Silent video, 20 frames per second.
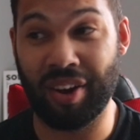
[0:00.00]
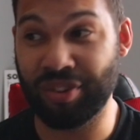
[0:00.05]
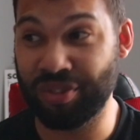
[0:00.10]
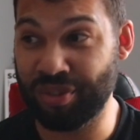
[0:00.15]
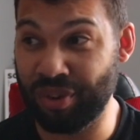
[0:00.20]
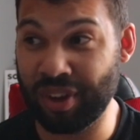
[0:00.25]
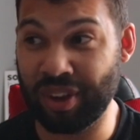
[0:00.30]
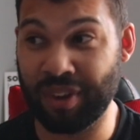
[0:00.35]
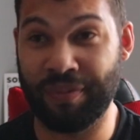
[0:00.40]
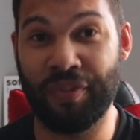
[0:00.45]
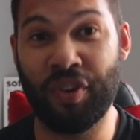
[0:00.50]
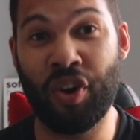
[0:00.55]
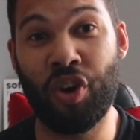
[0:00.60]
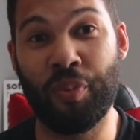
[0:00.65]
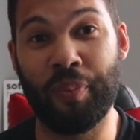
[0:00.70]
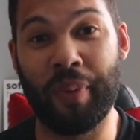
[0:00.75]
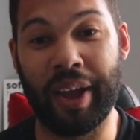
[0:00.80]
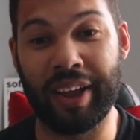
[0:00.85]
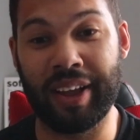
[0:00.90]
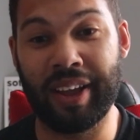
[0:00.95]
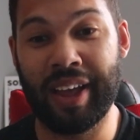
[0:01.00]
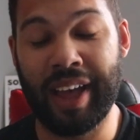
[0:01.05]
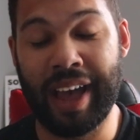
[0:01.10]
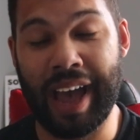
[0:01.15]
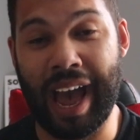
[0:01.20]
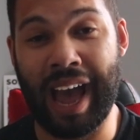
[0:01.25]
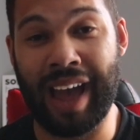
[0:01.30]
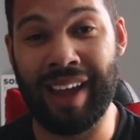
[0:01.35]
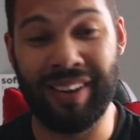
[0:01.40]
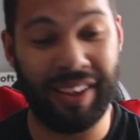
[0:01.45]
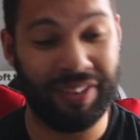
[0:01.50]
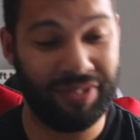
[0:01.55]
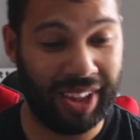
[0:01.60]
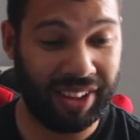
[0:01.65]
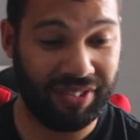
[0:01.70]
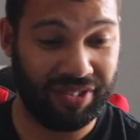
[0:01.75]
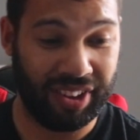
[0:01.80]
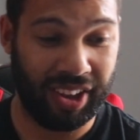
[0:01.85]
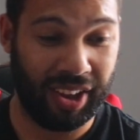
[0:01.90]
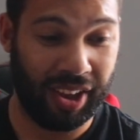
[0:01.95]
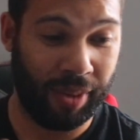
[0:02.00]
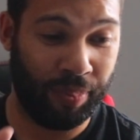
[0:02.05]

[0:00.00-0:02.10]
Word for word: I saw you filming, and there's actually